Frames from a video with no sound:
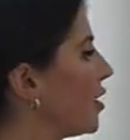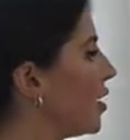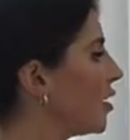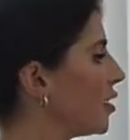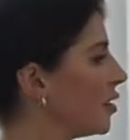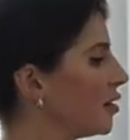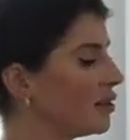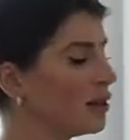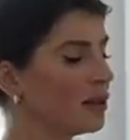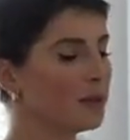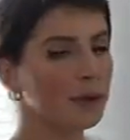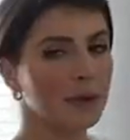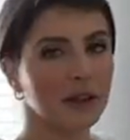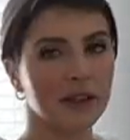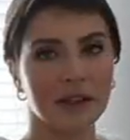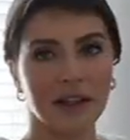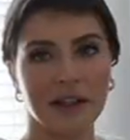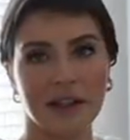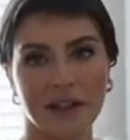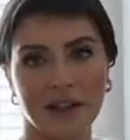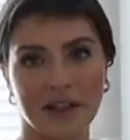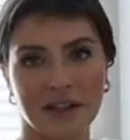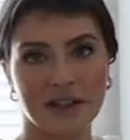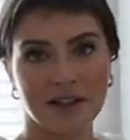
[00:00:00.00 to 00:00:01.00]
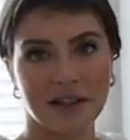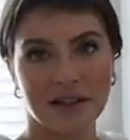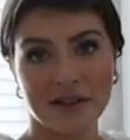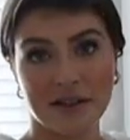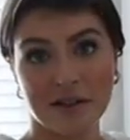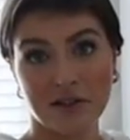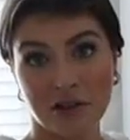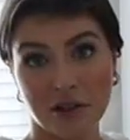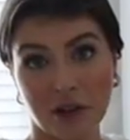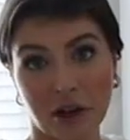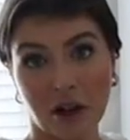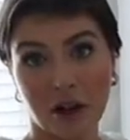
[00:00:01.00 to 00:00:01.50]
of ugly, but like it does
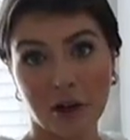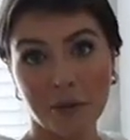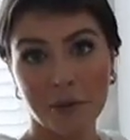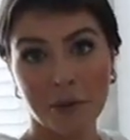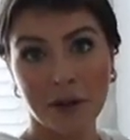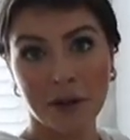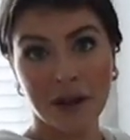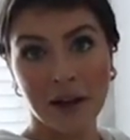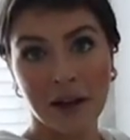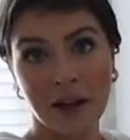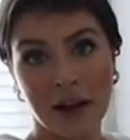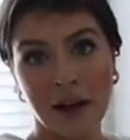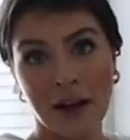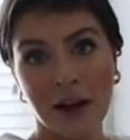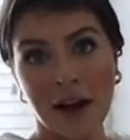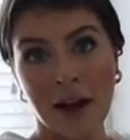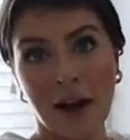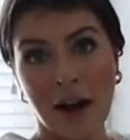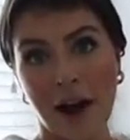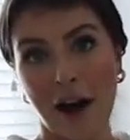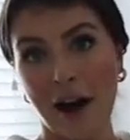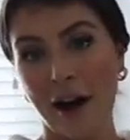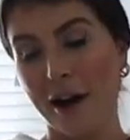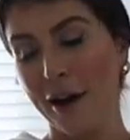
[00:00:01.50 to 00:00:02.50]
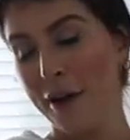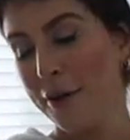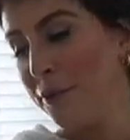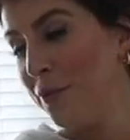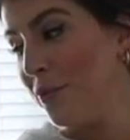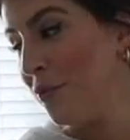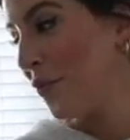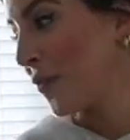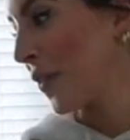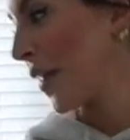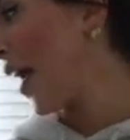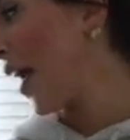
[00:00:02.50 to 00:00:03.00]
the job. Um,